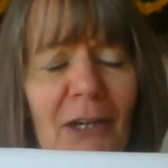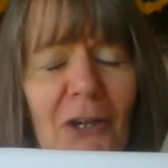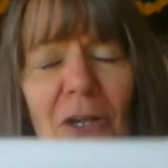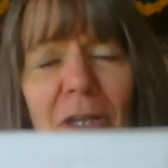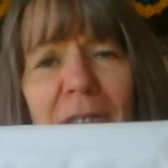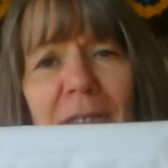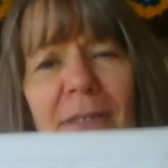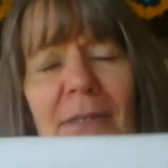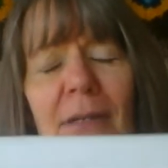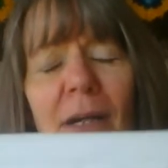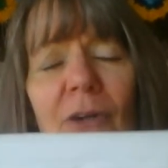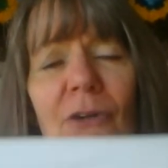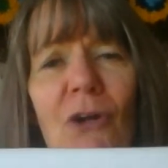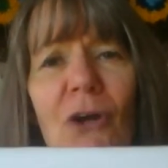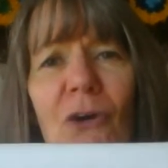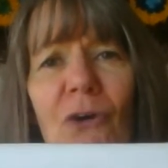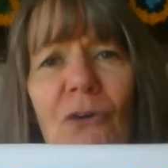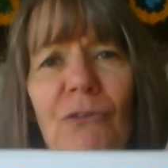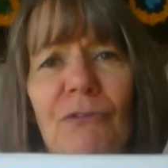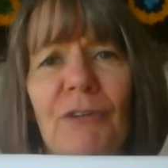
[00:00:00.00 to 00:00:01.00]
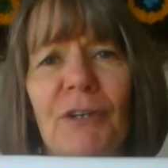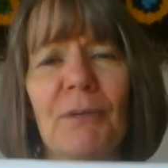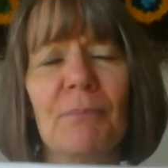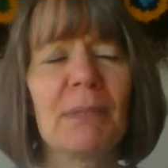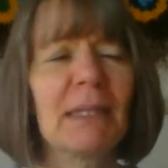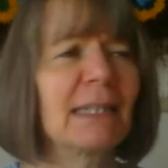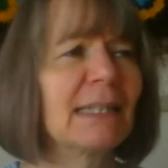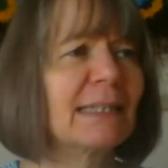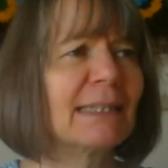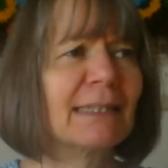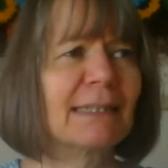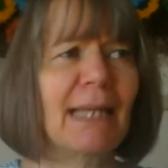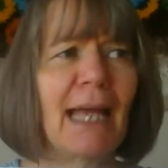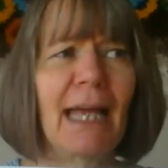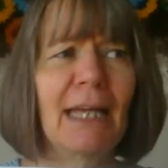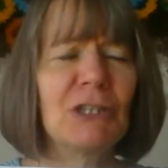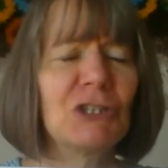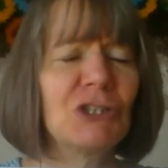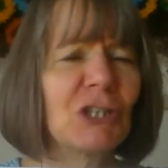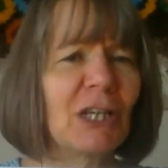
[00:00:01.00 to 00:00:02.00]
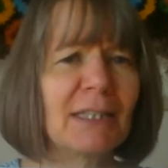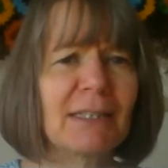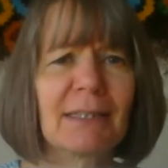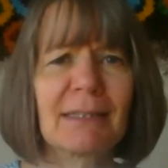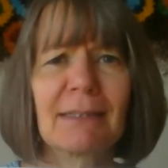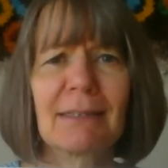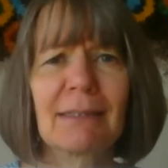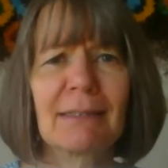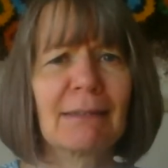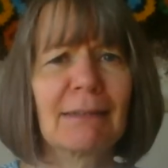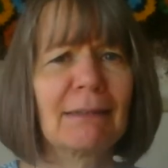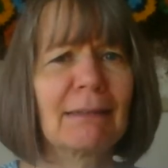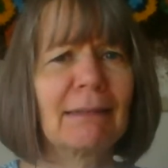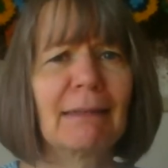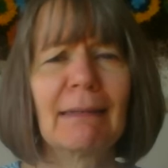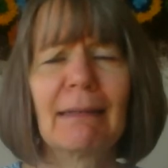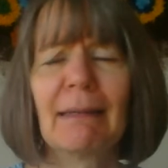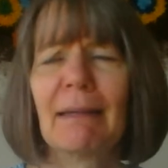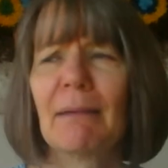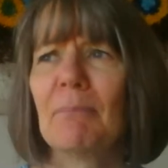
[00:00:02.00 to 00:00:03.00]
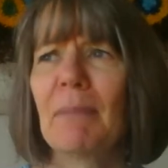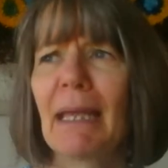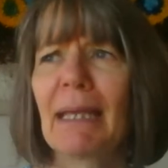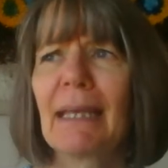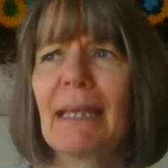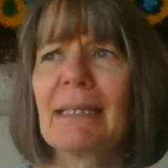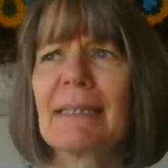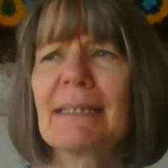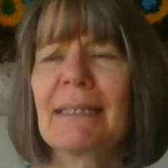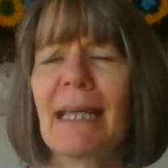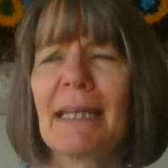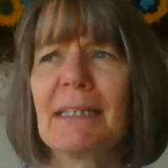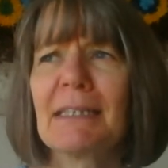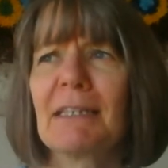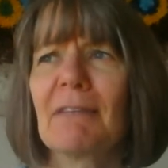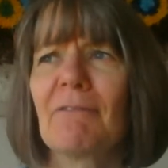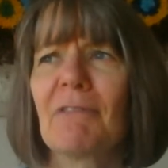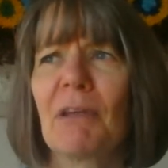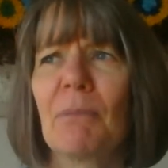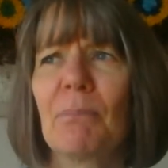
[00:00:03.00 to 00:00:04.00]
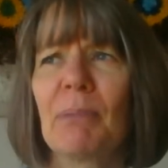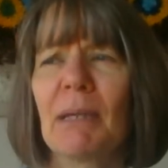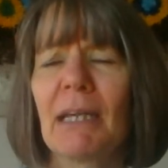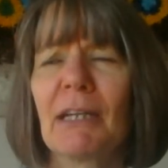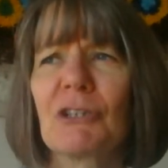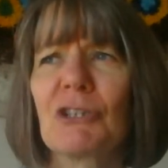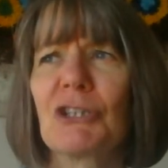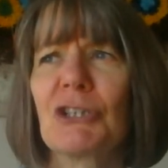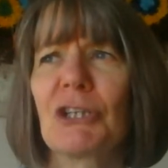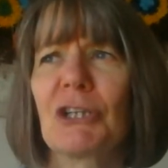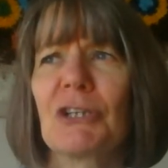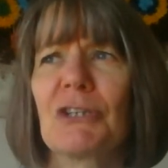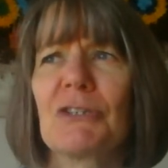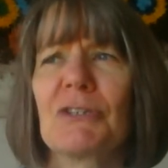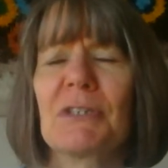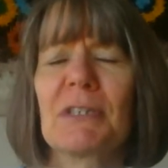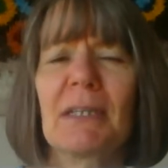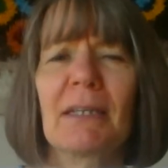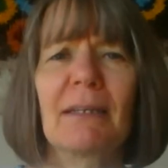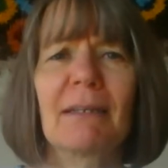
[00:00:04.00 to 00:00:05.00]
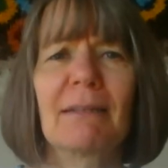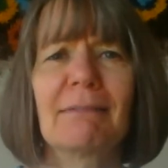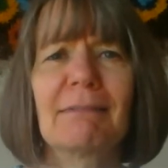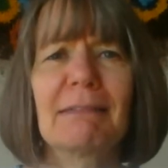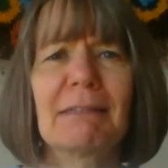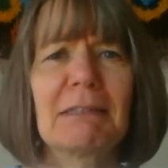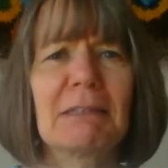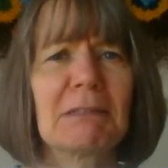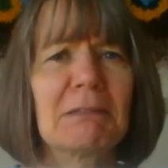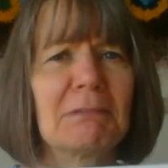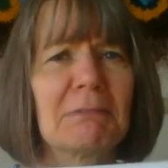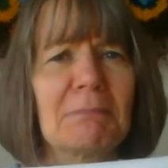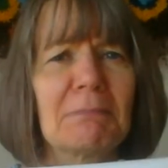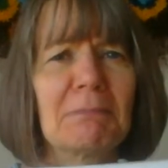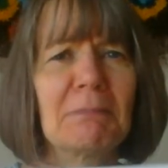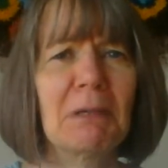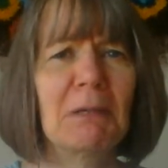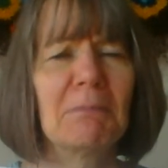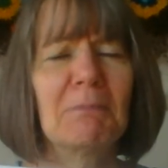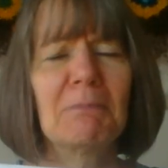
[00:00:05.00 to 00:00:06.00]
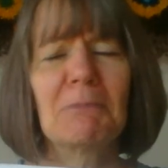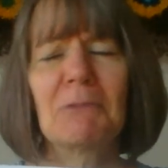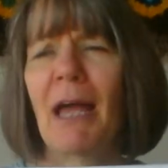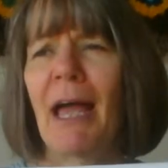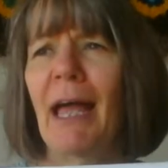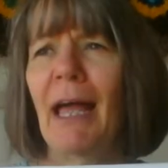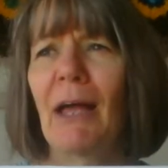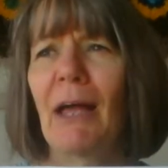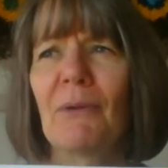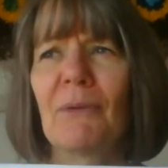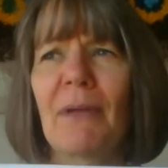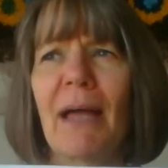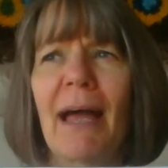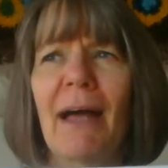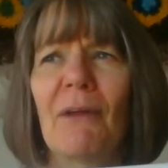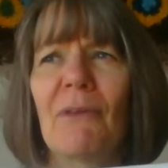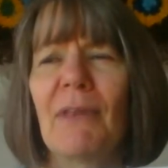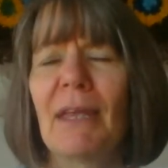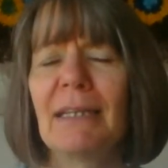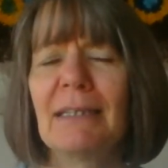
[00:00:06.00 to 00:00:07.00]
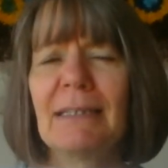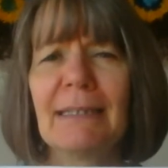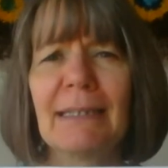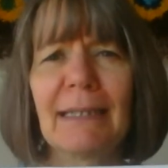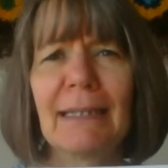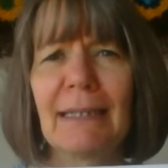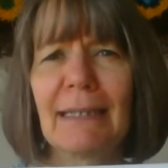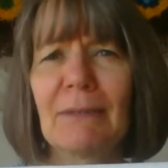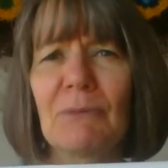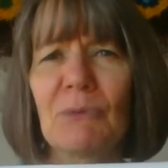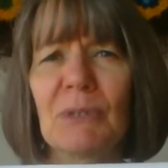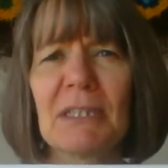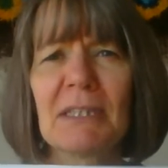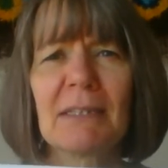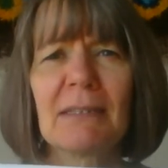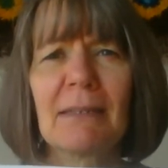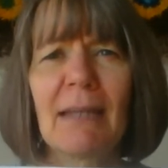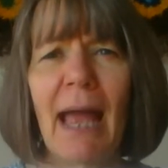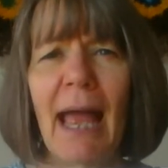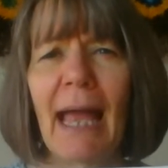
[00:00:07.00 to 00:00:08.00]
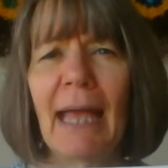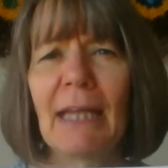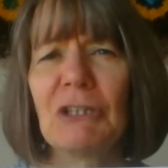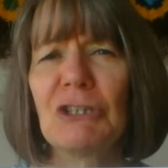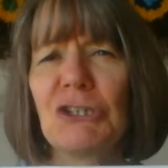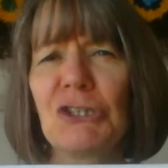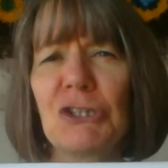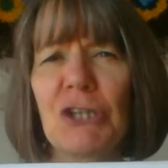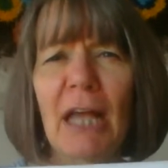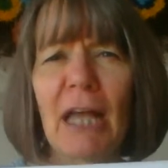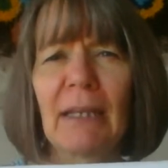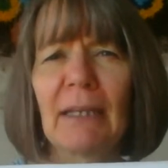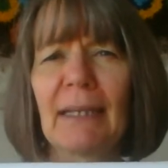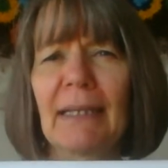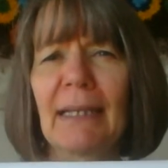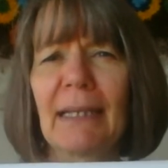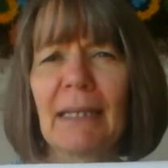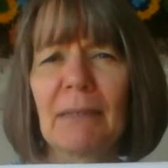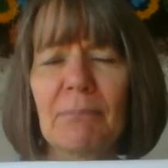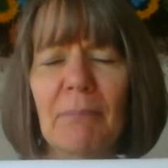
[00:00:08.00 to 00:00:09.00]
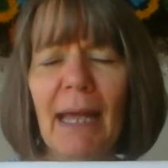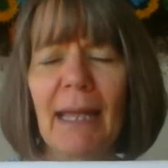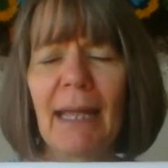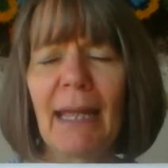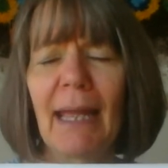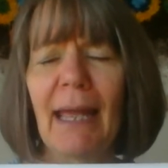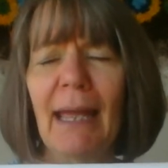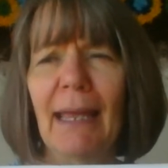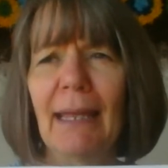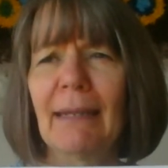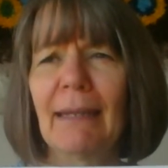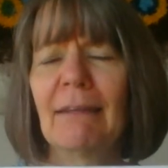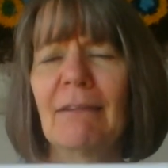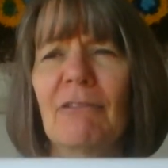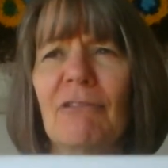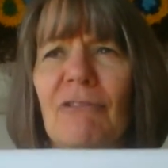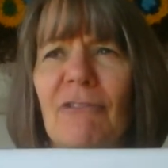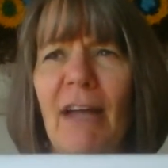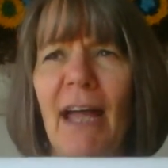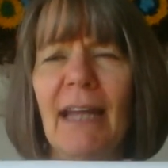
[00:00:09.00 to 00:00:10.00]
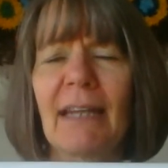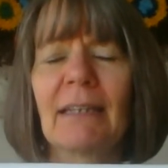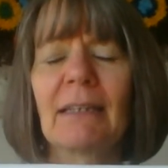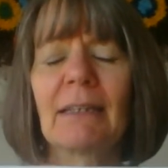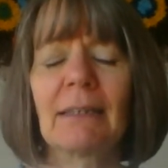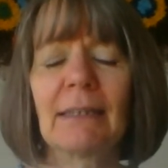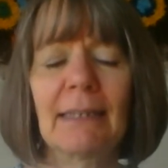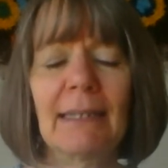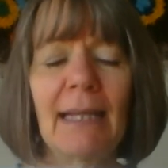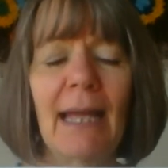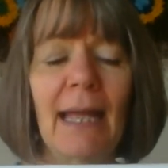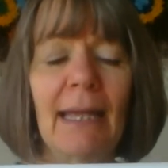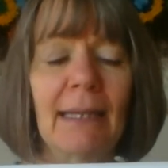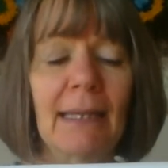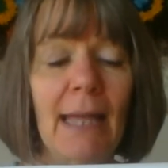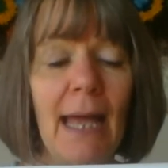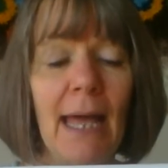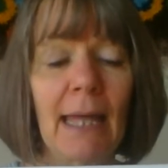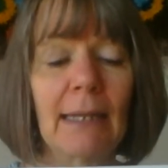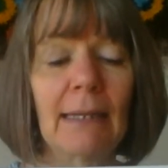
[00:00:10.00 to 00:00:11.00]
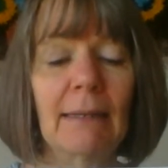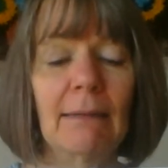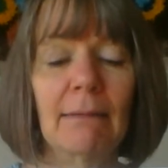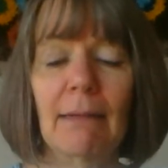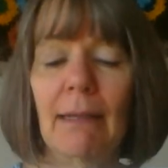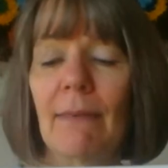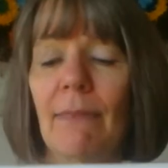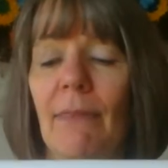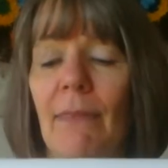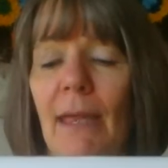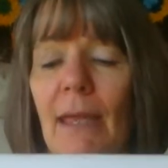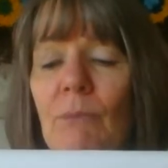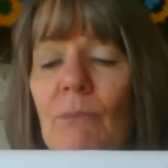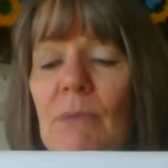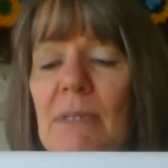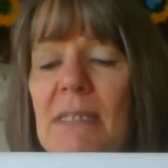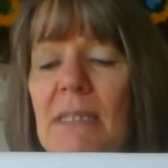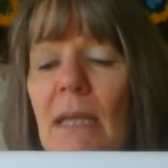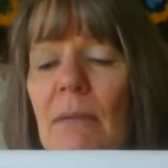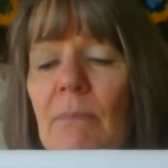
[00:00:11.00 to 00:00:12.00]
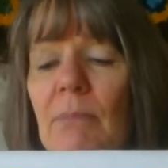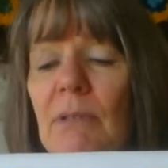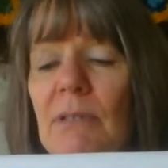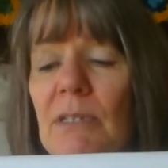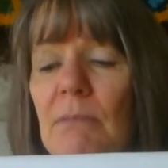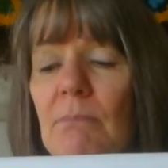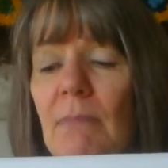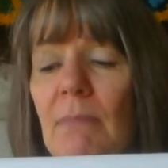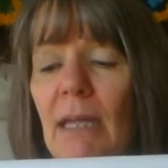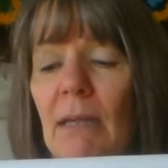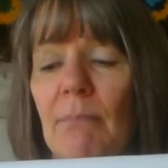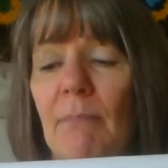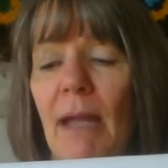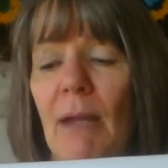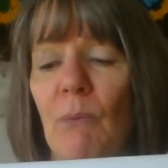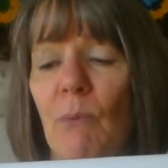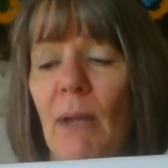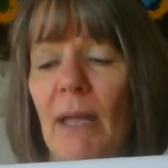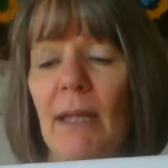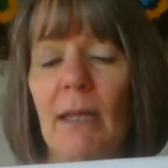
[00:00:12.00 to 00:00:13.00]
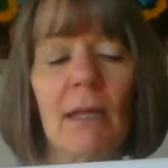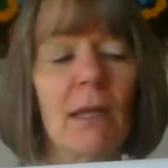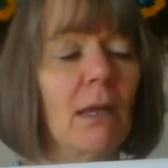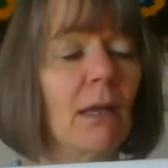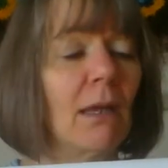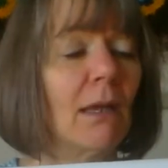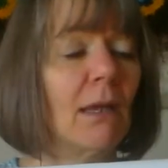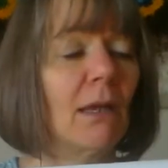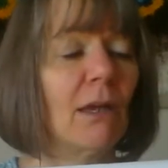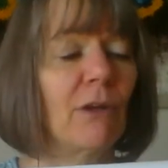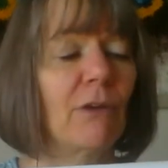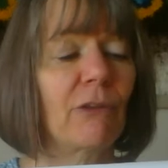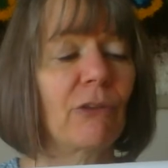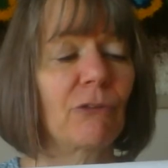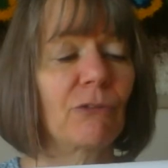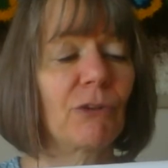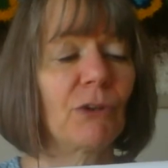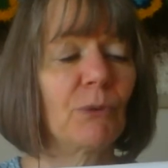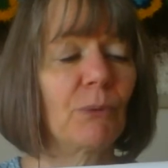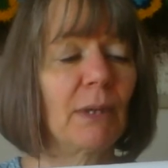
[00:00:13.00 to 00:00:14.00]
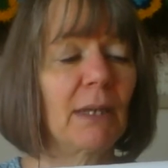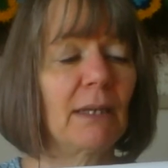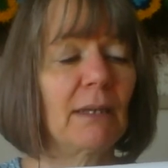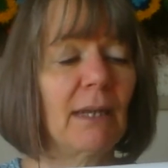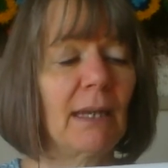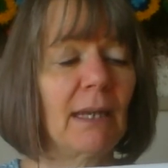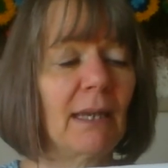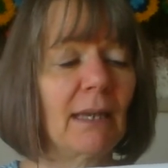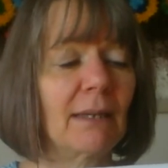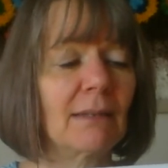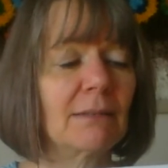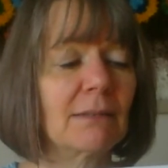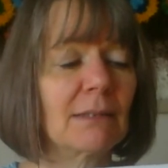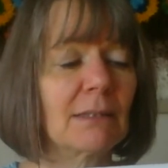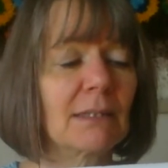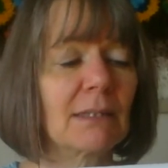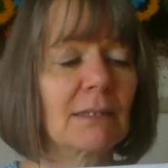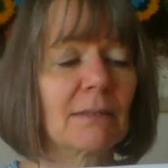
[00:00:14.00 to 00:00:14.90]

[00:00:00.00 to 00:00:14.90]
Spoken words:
and start over, because I just making sense of the pictures and how they did it was not gelling in my head. And finally I got it, and then was able to make my way through it. And